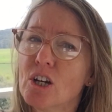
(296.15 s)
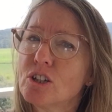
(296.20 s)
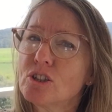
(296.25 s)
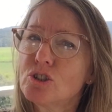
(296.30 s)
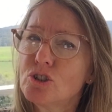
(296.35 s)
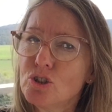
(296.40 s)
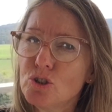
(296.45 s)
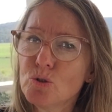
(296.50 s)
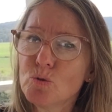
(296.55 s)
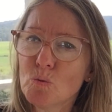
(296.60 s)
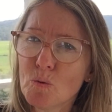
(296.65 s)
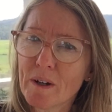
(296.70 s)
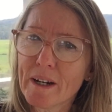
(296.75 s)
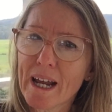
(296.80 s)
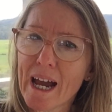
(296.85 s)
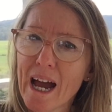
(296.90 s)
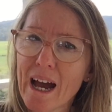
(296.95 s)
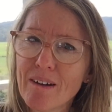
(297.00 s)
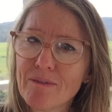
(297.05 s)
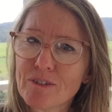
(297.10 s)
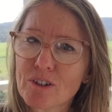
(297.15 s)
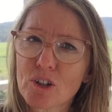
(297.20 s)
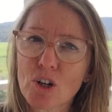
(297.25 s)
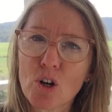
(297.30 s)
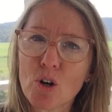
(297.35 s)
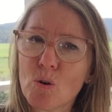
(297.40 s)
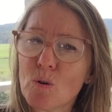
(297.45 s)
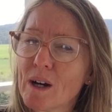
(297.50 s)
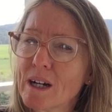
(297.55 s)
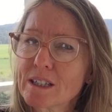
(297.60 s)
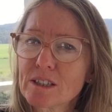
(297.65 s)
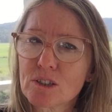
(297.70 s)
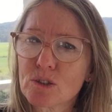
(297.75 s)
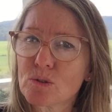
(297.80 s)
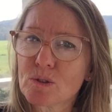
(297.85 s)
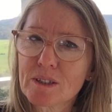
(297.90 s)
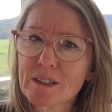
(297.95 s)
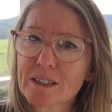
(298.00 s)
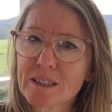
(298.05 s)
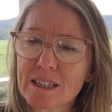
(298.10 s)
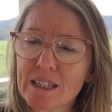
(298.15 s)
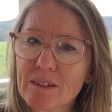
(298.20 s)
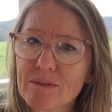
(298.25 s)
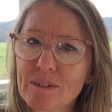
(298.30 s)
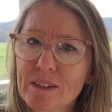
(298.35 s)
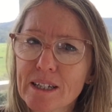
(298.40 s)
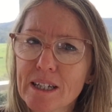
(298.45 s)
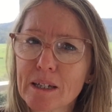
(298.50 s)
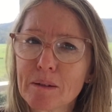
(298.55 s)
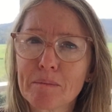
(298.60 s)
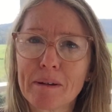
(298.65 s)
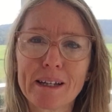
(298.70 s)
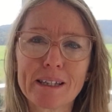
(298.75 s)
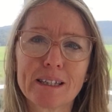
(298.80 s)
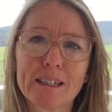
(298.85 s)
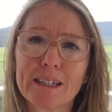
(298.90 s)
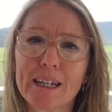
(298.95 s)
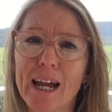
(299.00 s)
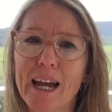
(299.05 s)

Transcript: Do you want to have a go and do the Stephen King method